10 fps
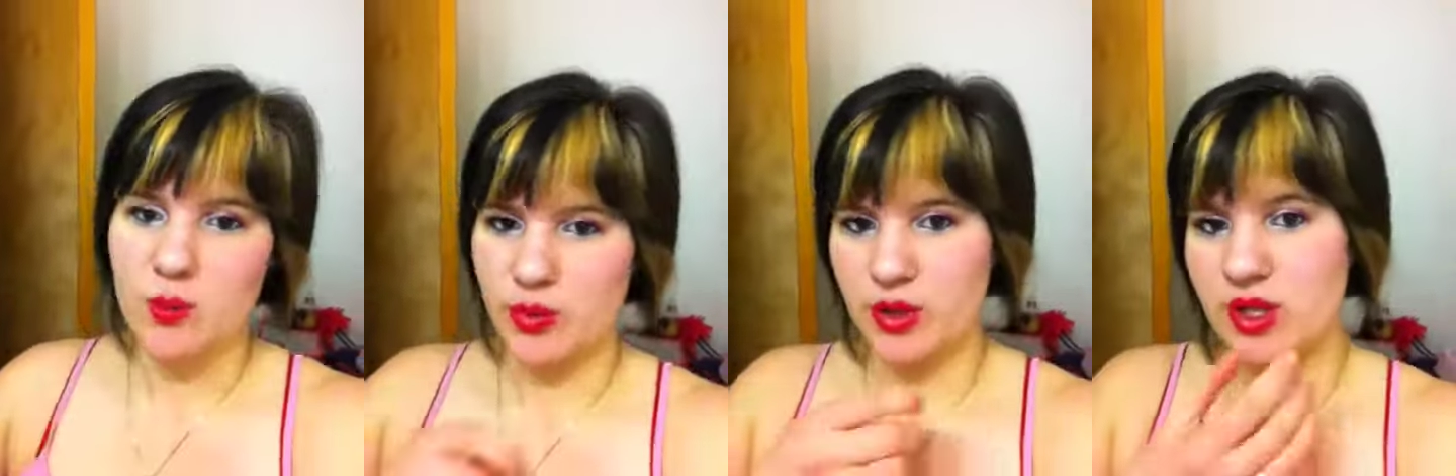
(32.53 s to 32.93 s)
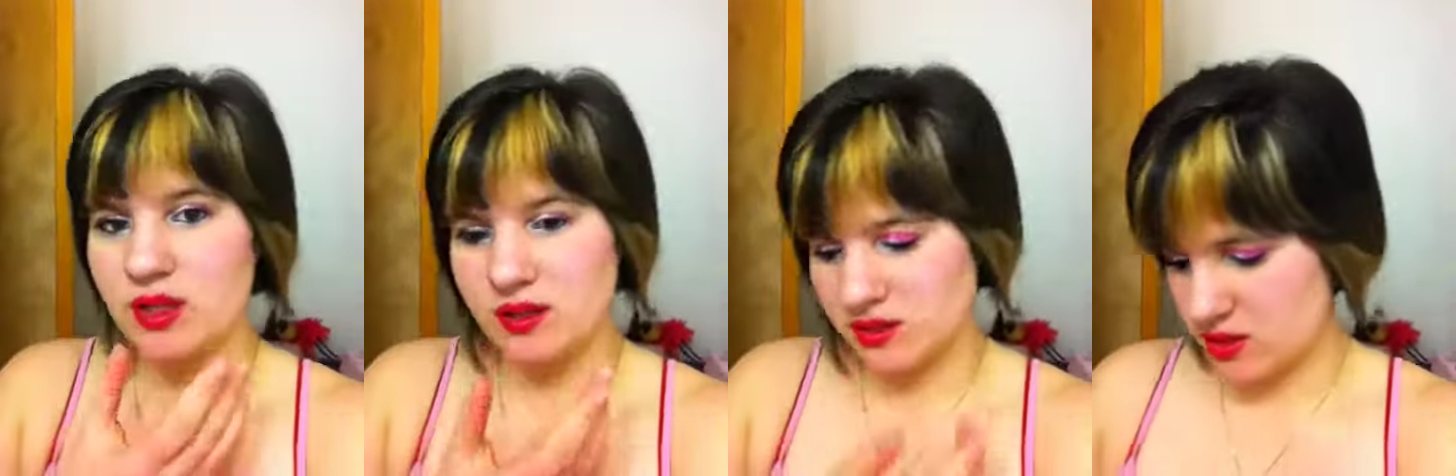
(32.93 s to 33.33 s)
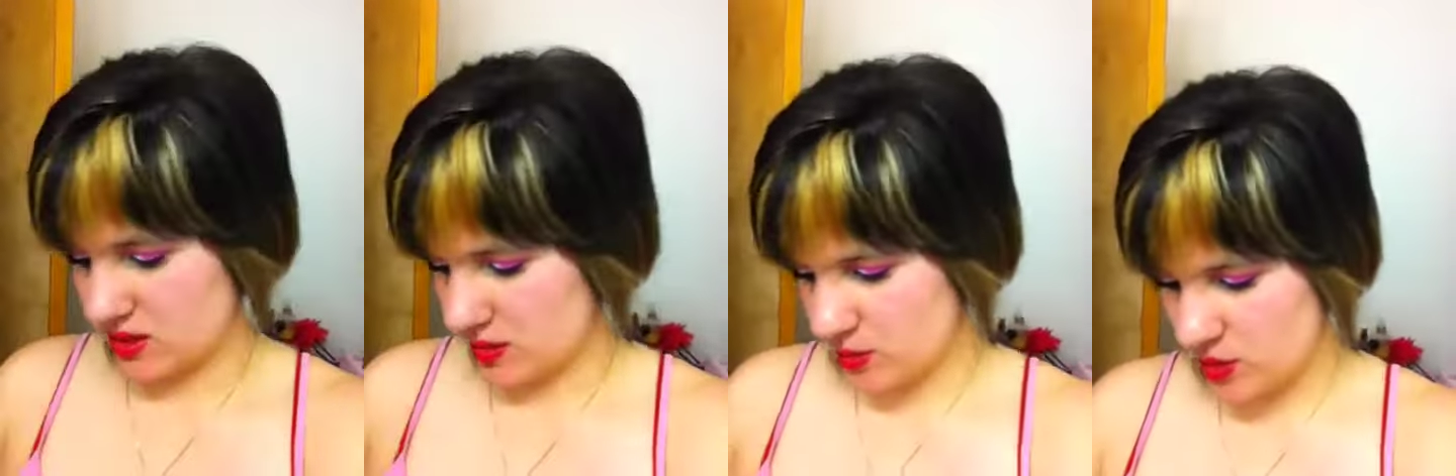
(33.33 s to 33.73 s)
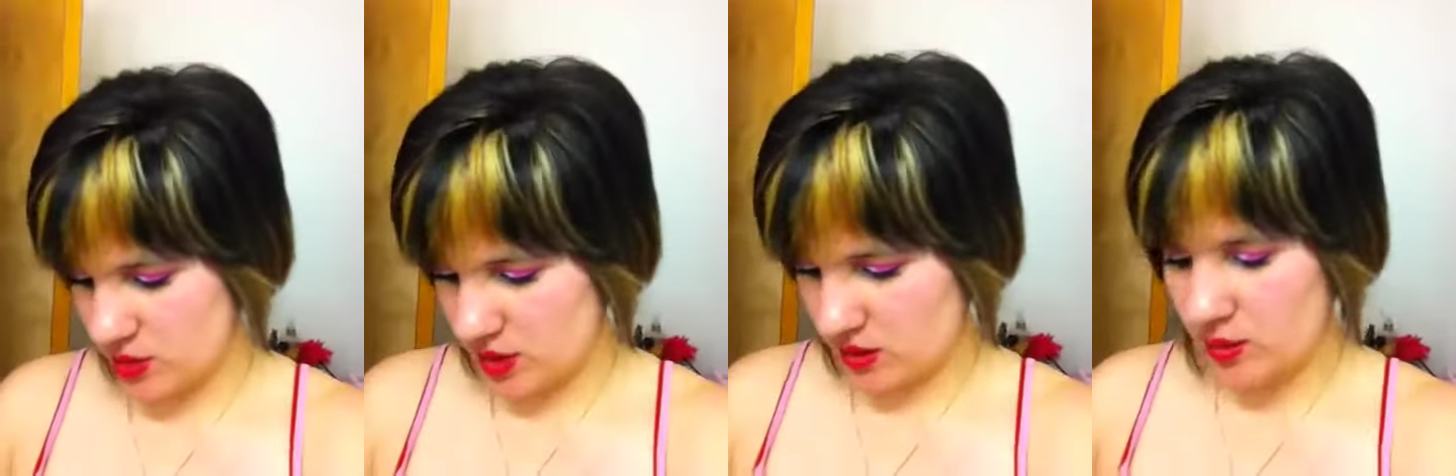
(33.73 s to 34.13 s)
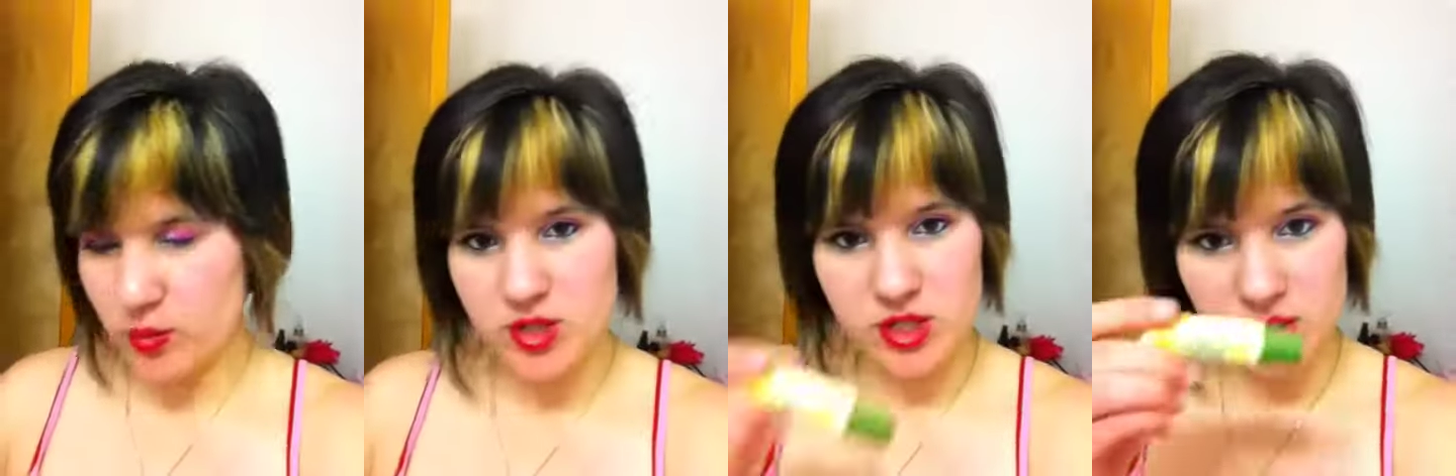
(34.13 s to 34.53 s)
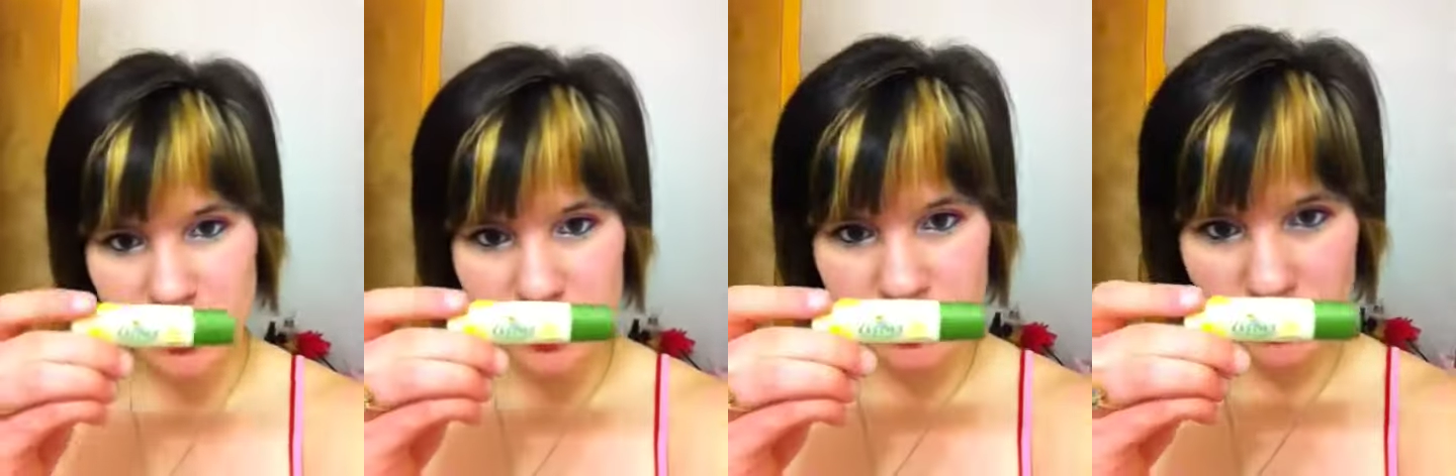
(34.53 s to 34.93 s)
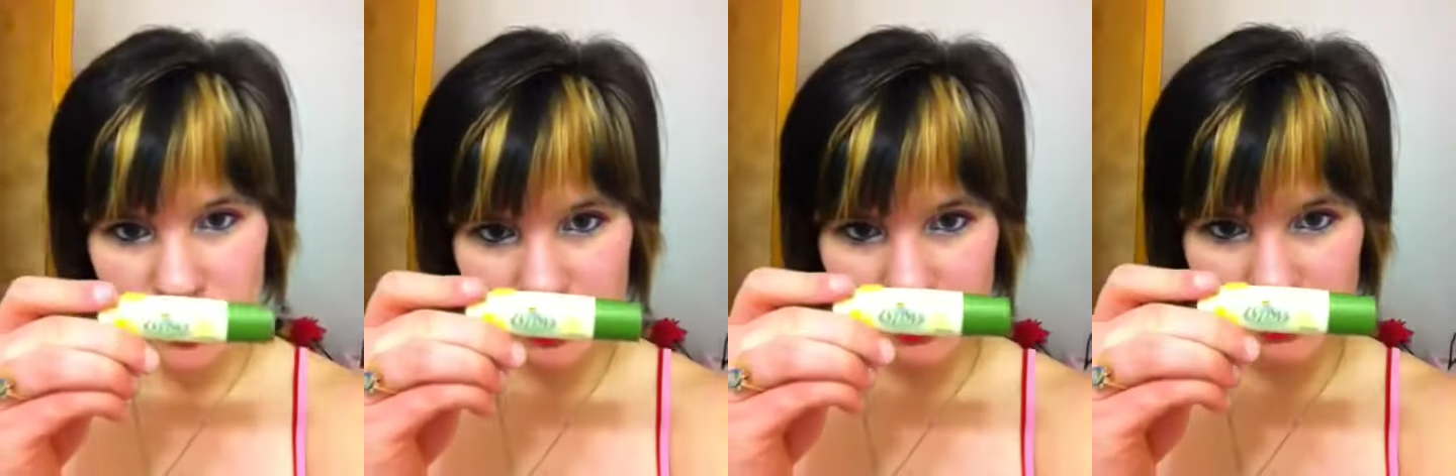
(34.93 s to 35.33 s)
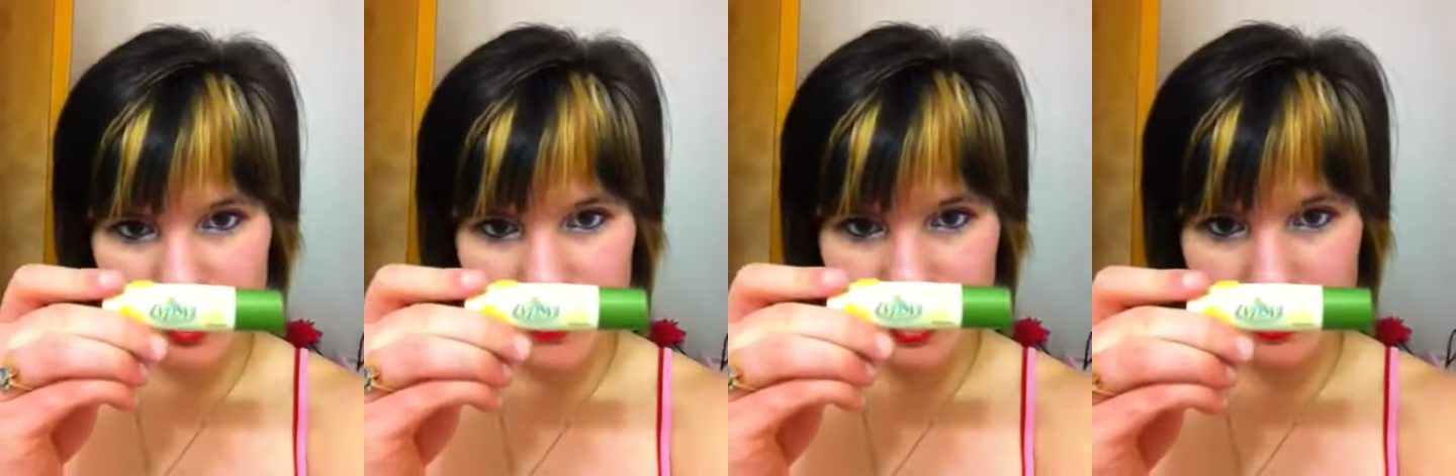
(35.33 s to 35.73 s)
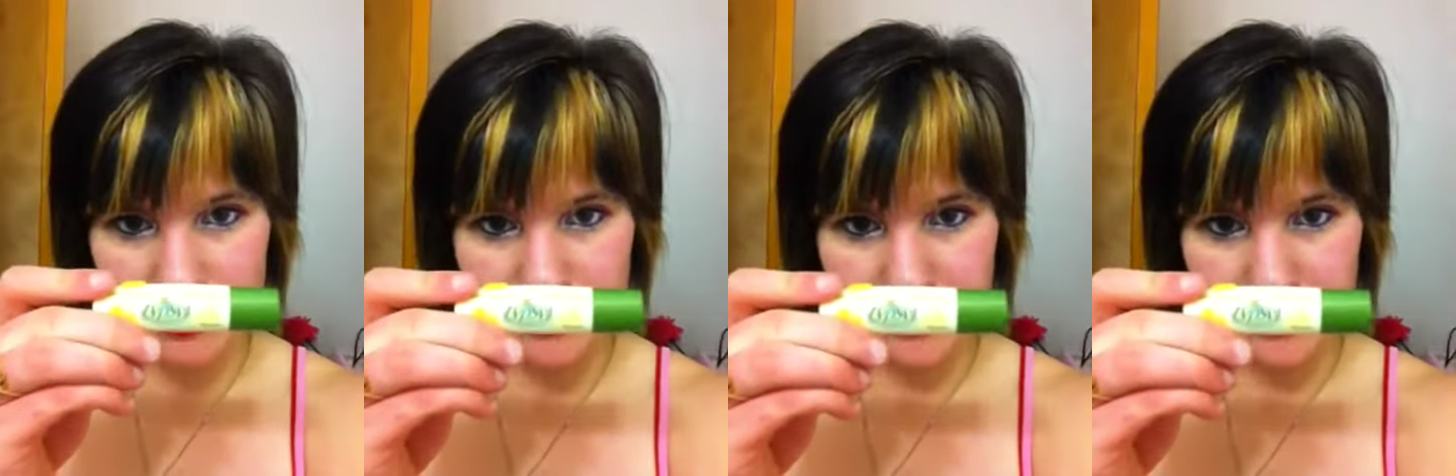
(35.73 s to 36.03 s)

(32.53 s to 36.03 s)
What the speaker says: Put some sort of lip moisturizer like Lipsil